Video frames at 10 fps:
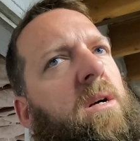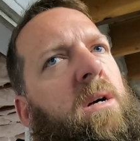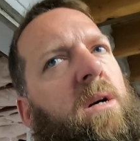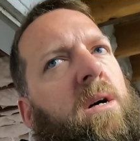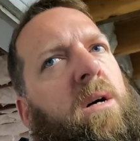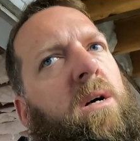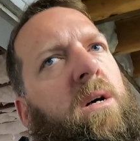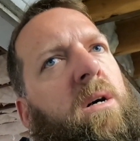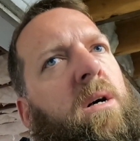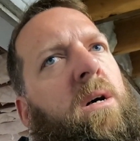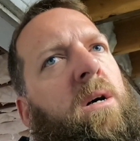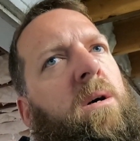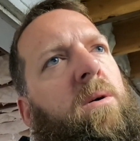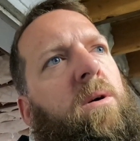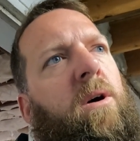
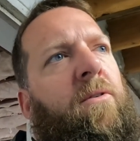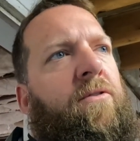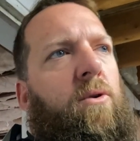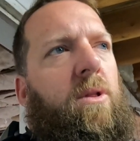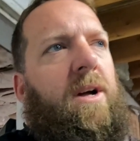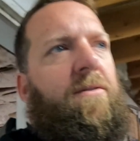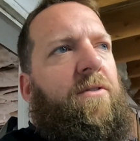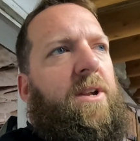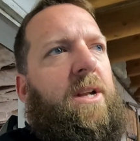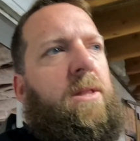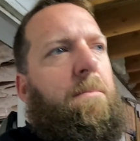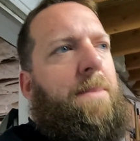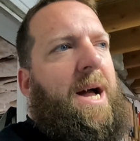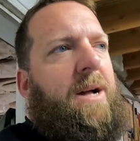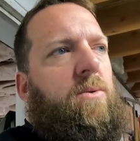A fuel line fitting in the
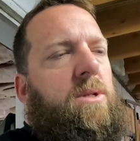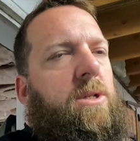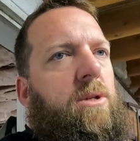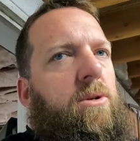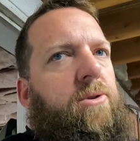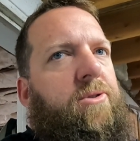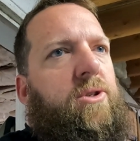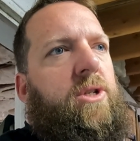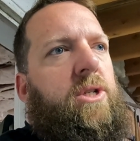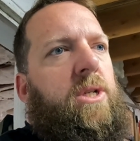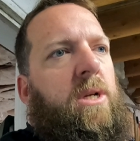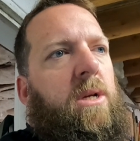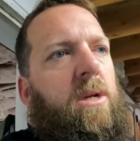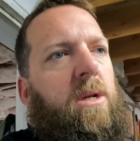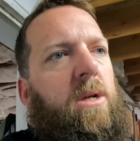back was loose.
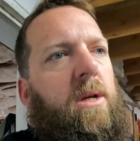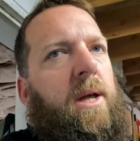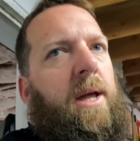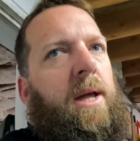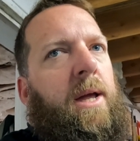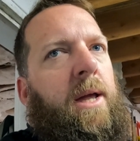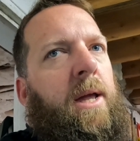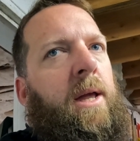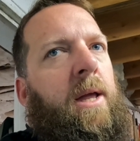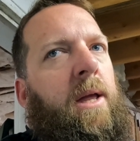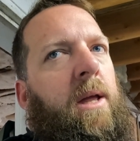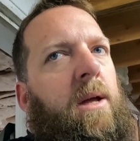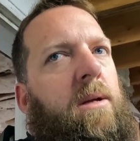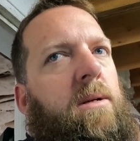The